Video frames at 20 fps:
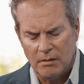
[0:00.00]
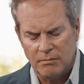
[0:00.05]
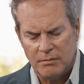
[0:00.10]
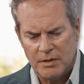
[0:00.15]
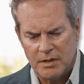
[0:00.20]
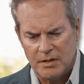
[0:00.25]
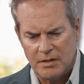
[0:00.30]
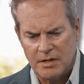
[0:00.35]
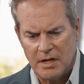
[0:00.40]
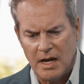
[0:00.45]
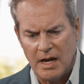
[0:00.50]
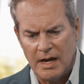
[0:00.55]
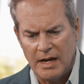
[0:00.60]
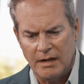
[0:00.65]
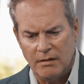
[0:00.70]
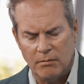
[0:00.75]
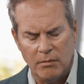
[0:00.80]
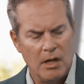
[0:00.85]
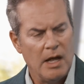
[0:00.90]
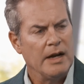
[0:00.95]

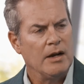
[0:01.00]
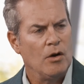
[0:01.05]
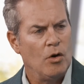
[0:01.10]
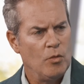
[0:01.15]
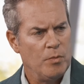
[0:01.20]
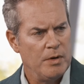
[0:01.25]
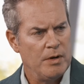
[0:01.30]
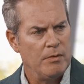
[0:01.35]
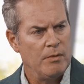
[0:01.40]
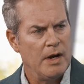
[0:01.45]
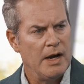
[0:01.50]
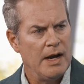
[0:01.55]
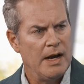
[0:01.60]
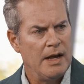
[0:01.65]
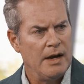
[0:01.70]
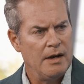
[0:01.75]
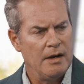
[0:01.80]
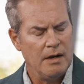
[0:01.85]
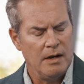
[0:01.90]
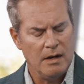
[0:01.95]
designed like Open
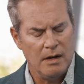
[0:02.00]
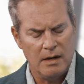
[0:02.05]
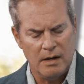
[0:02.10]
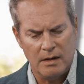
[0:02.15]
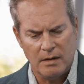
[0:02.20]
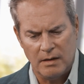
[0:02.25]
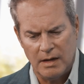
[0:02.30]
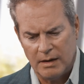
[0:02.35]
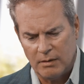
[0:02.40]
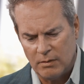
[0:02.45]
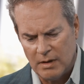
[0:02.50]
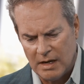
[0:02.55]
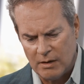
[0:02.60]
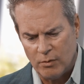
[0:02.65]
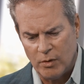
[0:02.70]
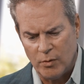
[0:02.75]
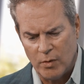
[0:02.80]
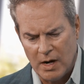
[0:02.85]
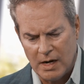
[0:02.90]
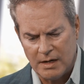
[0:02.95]
RAN, like
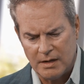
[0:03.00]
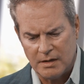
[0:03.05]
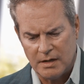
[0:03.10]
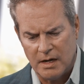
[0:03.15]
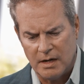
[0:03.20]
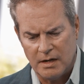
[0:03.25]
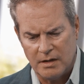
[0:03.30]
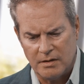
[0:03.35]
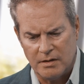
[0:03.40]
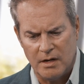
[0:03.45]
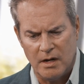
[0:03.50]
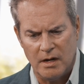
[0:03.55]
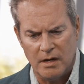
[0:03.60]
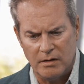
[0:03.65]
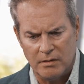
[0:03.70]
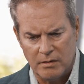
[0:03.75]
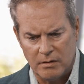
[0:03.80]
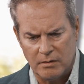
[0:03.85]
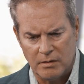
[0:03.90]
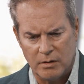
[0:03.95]
what Rakuten has
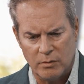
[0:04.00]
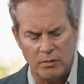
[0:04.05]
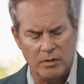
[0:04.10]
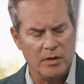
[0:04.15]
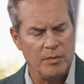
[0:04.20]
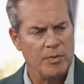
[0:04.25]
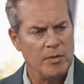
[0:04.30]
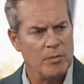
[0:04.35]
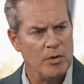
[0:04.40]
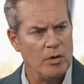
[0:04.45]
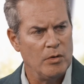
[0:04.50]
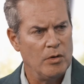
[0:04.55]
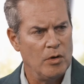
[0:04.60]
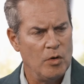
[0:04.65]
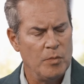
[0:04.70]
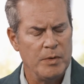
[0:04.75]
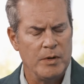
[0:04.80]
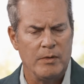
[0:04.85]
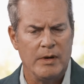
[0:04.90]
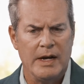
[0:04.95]
done to really promote
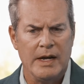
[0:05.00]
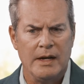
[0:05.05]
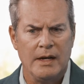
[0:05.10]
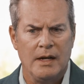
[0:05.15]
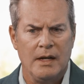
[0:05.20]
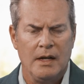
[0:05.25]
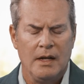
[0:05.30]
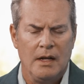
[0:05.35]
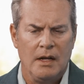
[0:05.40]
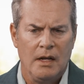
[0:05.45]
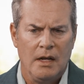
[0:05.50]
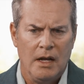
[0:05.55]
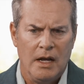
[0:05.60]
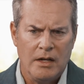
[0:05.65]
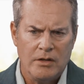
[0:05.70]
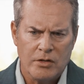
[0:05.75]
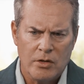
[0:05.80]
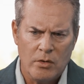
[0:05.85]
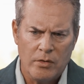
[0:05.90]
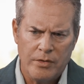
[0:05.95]
Open RAN.
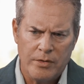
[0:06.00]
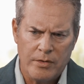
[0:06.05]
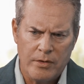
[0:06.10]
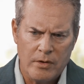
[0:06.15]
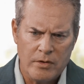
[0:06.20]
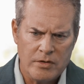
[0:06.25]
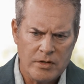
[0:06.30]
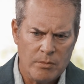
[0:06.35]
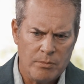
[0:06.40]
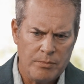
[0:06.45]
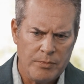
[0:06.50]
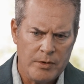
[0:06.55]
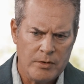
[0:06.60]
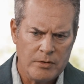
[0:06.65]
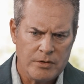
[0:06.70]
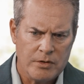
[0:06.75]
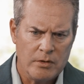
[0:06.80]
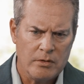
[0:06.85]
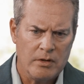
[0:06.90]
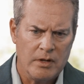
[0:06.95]
And so there's
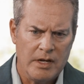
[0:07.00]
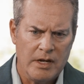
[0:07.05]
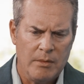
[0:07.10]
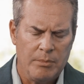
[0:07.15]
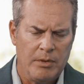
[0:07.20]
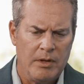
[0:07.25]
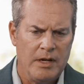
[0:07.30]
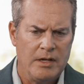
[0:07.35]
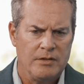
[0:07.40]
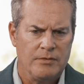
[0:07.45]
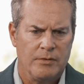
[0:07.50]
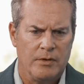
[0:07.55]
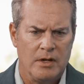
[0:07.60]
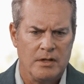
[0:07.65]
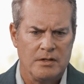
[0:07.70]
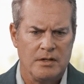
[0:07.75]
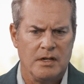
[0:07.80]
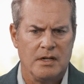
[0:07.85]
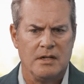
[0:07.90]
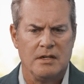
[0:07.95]
certainly a place for
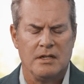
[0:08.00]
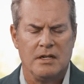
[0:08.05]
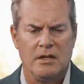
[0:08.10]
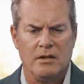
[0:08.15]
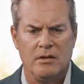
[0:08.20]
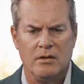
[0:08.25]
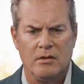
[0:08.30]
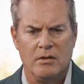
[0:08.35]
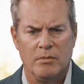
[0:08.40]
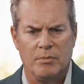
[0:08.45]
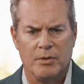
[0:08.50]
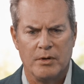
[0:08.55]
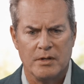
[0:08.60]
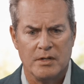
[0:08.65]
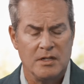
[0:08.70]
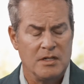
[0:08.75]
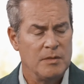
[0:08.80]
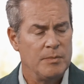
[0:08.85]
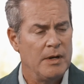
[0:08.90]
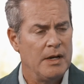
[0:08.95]
us to continue to
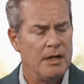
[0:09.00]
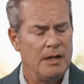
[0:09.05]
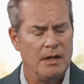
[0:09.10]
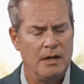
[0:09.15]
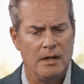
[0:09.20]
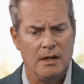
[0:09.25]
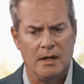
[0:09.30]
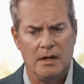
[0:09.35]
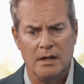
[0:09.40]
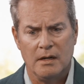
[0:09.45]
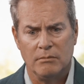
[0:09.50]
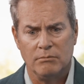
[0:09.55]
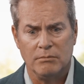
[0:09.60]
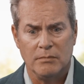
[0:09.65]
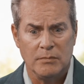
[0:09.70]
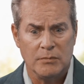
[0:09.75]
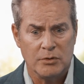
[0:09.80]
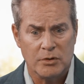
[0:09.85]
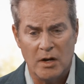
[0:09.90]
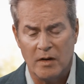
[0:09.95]
participate.
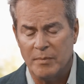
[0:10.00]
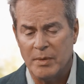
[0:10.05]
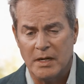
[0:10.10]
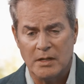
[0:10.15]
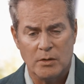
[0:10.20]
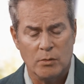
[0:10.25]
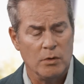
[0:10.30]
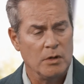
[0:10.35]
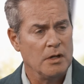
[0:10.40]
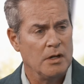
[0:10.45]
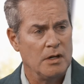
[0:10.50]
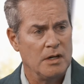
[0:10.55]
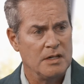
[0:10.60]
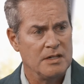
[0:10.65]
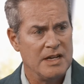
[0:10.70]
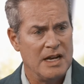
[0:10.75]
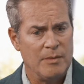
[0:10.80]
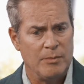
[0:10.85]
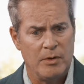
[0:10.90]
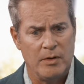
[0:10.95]
SoftBank's a really good
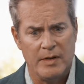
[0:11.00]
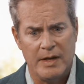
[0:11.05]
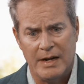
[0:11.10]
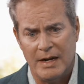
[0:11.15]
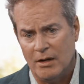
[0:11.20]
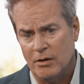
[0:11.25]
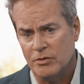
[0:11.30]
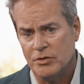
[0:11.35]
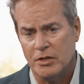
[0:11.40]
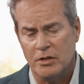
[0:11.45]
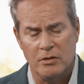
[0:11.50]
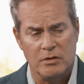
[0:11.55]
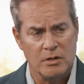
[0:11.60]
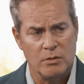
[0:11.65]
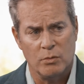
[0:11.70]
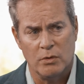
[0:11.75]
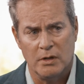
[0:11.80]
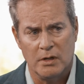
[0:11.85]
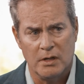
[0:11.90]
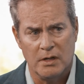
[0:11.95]
example of that. LGU is
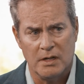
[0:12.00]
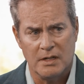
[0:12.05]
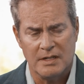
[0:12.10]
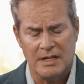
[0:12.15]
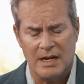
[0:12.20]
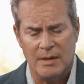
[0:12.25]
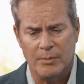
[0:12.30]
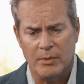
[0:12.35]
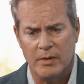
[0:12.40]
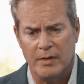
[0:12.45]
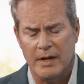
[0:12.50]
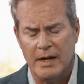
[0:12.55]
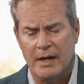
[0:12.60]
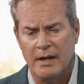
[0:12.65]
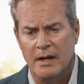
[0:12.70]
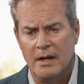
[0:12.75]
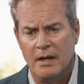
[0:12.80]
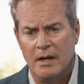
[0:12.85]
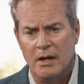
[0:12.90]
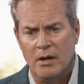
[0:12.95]
a really good example of
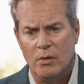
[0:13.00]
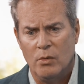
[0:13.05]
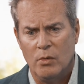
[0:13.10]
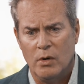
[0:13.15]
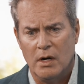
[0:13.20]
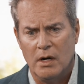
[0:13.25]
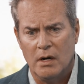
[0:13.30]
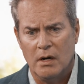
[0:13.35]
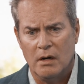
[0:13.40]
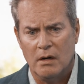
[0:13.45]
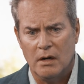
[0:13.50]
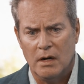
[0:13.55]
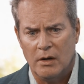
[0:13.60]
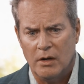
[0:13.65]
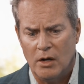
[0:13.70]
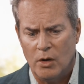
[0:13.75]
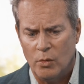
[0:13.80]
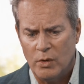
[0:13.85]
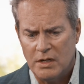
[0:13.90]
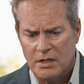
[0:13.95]
that, where
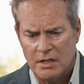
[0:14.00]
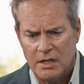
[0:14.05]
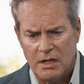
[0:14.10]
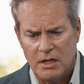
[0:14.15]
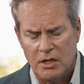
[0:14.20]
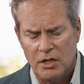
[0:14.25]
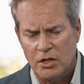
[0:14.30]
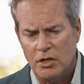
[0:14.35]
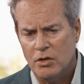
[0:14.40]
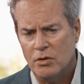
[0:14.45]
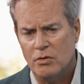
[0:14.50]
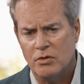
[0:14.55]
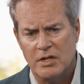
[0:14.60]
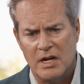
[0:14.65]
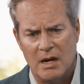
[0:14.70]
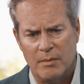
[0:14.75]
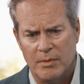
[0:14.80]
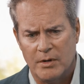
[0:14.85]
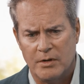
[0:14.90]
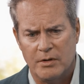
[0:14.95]
we see huge
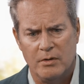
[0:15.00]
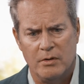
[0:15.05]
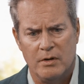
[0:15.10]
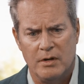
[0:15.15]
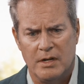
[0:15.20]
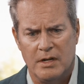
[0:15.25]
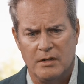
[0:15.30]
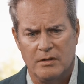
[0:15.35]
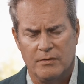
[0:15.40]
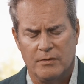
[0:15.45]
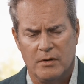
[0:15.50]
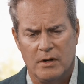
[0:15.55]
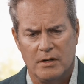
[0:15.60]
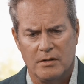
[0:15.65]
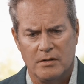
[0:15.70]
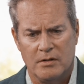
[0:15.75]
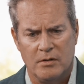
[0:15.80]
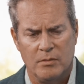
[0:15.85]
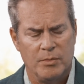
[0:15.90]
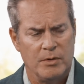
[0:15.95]
opportunities for
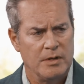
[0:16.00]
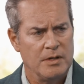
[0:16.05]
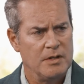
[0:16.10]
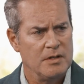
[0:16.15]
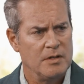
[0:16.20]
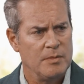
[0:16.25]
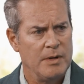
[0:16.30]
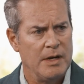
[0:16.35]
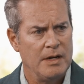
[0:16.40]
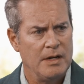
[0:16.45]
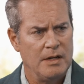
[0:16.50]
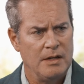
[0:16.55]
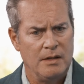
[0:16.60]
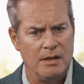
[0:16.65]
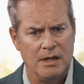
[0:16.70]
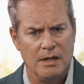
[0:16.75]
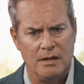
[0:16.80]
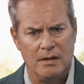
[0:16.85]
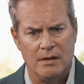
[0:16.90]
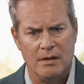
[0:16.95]
us to participate
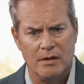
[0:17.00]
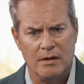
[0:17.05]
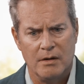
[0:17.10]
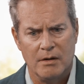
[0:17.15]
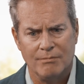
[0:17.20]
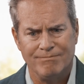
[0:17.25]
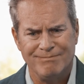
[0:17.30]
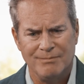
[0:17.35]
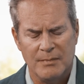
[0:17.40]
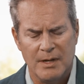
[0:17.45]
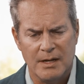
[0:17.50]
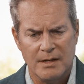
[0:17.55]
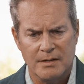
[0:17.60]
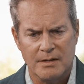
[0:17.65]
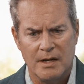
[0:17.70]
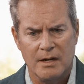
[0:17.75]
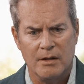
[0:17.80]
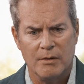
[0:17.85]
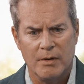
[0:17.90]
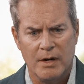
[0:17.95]
in their
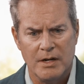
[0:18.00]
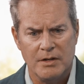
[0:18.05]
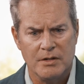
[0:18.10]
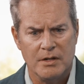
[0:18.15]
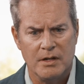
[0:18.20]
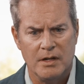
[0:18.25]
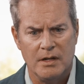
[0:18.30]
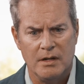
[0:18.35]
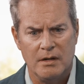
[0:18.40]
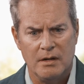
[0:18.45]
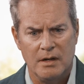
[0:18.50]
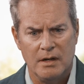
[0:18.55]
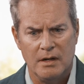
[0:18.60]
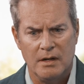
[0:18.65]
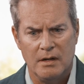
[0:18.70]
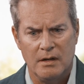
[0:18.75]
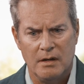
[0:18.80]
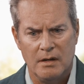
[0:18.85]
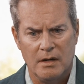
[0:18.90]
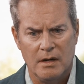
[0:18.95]
acceleration
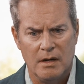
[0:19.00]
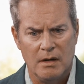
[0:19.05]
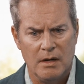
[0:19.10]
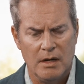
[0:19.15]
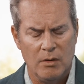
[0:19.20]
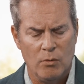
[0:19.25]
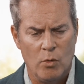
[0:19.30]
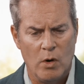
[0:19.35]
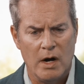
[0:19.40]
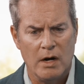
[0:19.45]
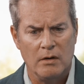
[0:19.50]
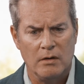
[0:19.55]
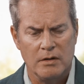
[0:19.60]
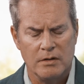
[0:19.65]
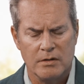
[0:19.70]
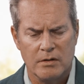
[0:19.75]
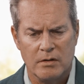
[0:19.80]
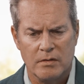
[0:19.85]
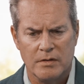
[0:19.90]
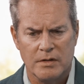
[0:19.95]
in
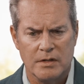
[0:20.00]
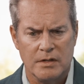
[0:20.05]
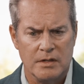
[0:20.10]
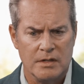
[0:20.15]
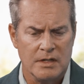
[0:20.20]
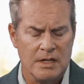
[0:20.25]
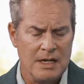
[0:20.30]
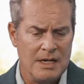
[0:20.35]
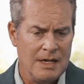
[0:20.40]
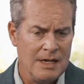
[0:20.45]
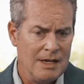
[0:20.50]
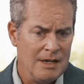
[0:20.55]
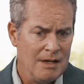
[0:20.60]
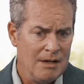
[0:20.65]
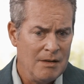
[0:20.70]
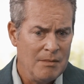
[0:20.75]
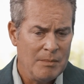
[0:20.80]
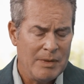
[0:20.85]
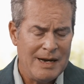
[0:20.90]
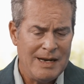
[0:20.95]
wireless services.
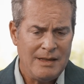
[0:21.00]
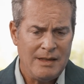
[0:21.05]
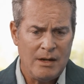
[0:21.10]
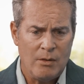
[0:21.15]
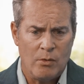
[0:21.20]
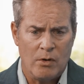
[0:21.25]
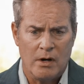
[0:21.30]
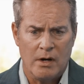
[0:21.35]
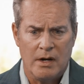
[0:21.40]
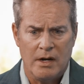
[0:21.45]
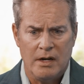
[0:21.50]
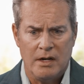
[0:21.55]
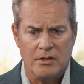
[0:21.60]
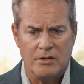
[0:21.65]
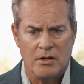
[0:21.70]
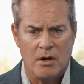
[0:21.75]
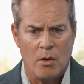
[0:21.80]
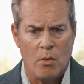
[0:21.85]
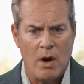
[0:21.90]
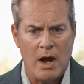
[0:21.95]
But I think we're going to
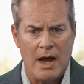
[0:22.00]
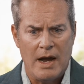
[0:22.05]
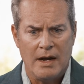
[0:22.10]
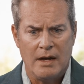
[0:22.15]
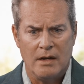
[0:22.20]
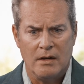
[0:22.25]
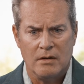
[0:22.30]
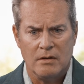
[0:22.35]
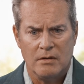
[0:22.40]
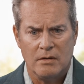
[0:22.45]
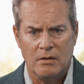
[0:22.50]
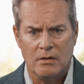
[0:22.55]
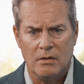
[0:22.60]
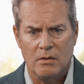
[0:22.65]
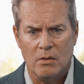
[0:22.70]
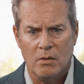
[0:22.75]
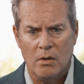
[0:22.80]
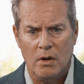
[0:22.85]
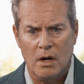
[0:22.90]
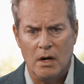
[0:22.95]
hitch our wagon
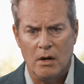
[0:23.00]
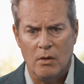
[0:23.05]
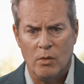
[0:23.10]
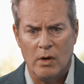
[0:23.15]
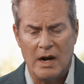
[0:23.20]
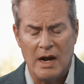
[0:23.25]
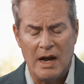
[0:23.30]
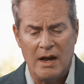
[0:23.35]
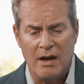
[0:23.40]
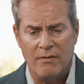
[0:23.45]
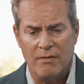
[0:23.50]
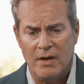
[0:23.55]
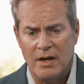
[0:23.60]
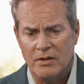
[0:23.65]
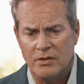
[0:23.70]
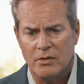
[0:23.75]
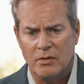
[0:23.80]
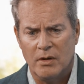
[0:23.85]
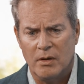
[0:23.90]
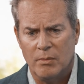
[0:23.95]
to what I
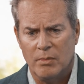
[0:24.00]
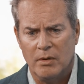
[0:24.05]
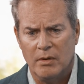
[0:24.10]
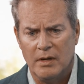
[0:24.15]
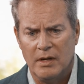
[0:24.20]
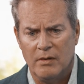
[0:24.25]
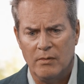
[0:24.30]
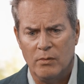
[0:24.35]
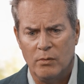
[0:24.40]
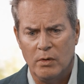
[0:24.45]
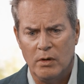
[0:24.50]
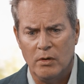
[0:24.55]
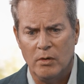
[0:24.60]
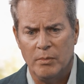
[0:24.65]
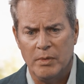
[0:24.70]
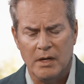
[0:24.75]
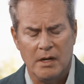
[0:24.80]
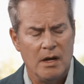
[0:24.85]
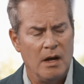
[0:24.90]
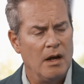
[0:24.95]
eventually believe will
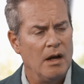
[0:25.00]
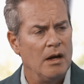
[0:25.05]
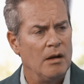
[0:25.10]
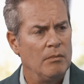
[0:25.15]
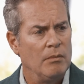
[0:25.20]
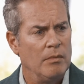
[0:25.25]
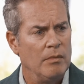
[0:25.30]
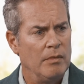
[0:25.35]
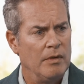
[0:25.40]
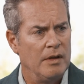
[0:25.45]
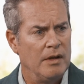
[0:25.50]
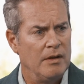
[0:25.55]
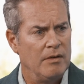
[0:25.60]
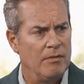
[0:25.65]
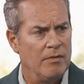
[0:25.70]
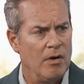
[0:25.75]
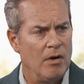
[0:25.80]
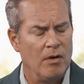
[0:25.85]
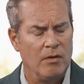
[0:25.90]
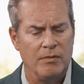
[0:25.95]
become the
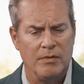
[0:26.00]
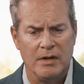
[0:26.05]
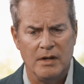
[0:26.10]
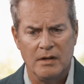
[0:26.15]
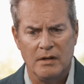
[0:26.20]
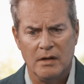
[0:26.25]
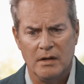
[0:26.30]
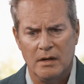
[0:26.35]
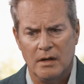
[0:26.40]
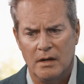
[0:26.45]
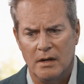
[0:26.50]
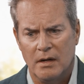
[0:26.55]
evolving